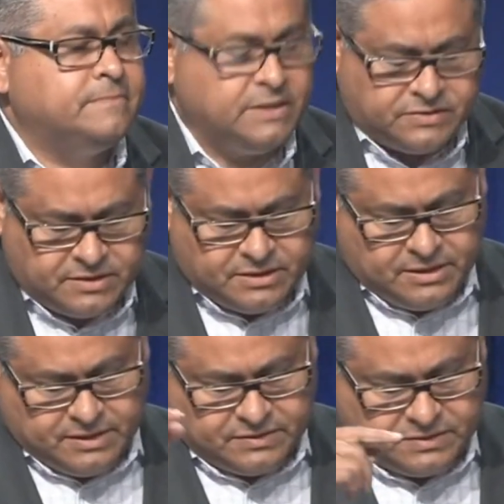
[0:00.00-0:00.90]
Listen to
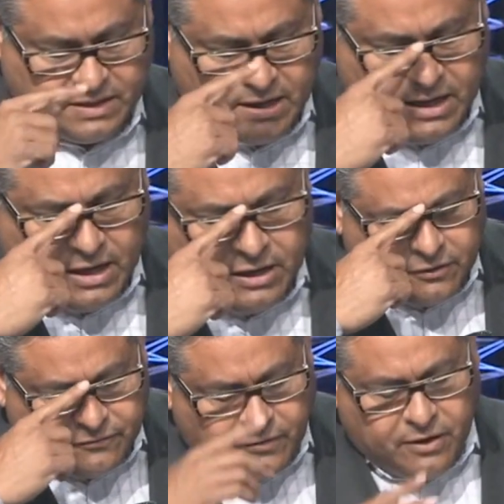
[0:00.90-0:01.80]
this.
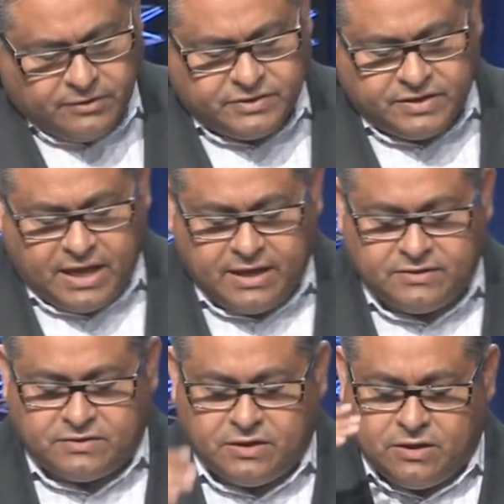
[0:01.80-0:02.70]
verse
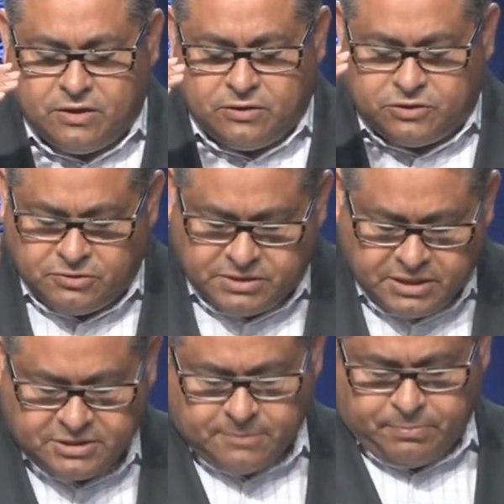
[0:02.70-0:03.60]
says to
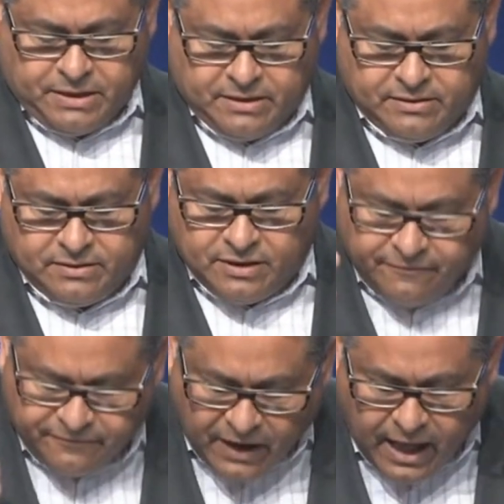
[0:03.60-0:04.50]
discipline the
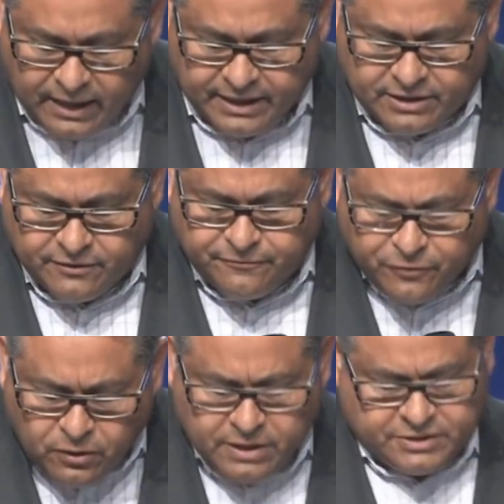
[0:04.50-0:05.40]
folly, the
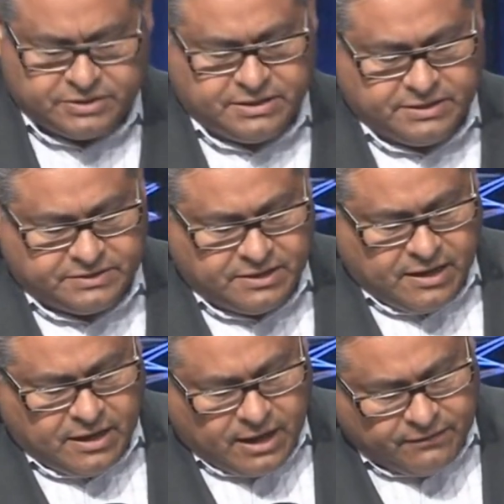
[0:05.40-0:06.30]

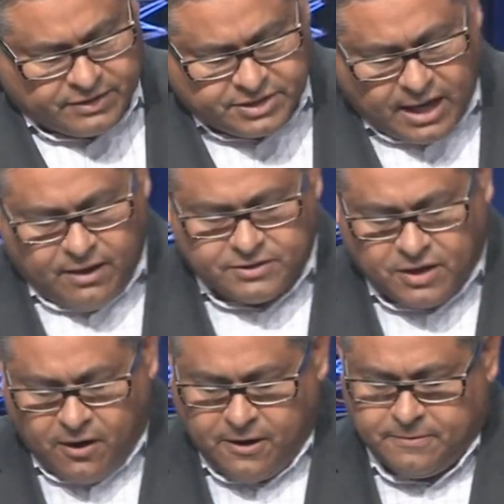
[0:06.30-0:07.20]
foolishness of a child's
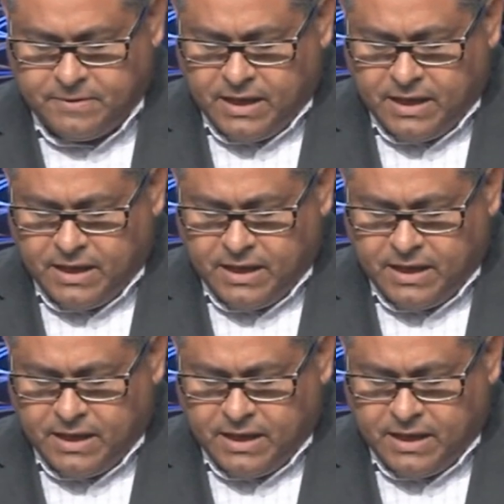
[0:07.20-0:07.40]
heart.